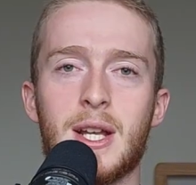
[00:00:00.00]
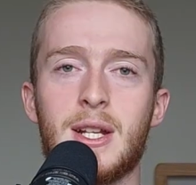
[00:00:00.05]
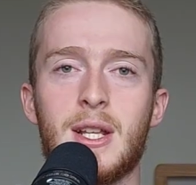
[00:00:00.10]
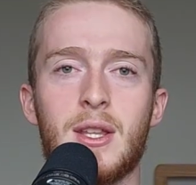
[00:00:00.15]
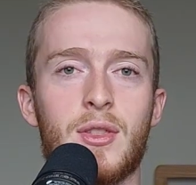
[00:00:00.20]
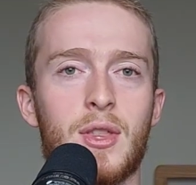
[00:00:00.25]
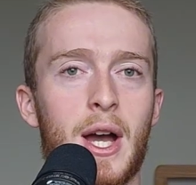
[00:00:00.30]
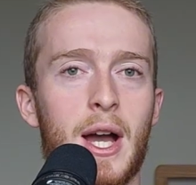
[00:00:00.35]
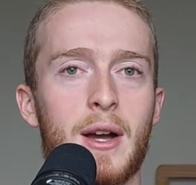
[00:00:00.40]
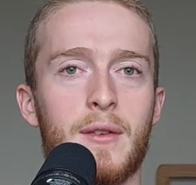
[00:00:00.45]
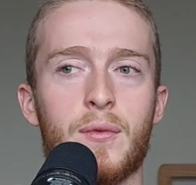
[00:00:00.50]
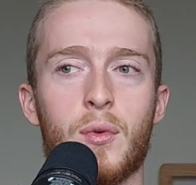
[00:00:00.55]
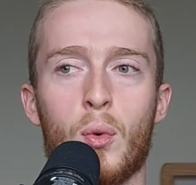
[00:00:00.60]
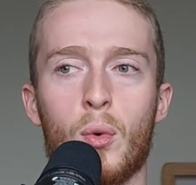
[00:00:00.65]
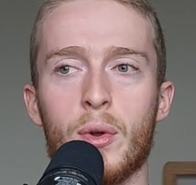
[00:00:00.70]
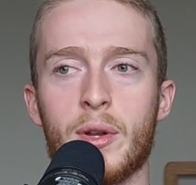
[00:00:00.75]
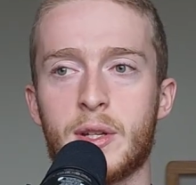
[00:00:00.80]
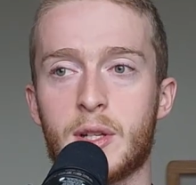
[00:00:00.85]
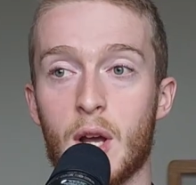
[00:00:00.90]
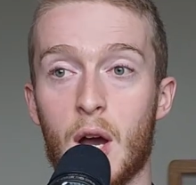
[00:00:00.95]
did that
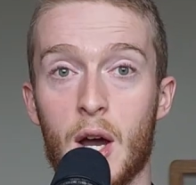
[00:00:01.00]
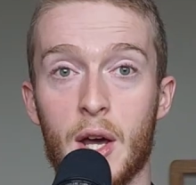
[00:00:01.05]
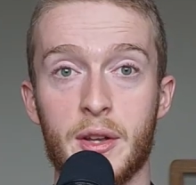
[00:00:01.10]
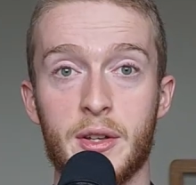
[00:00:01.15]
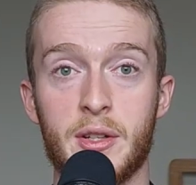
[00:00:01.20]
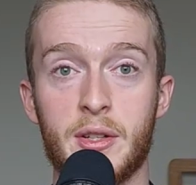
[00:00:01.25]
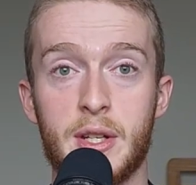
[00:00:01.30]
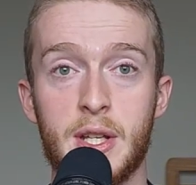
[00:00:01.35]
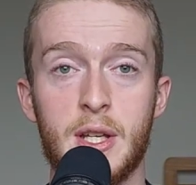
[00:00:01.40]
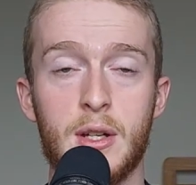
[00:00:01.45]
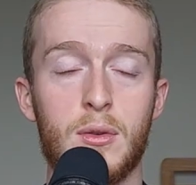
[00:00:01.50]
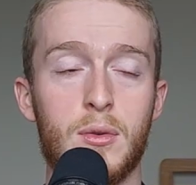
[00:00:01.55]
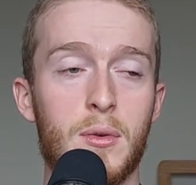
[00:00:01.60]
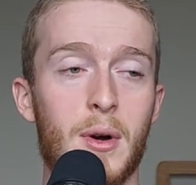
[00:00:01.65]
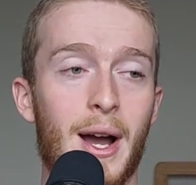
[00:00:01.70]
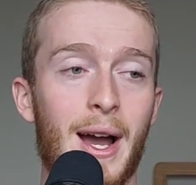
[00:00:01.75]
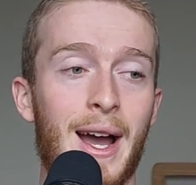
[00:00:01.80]
for Scarred Steel,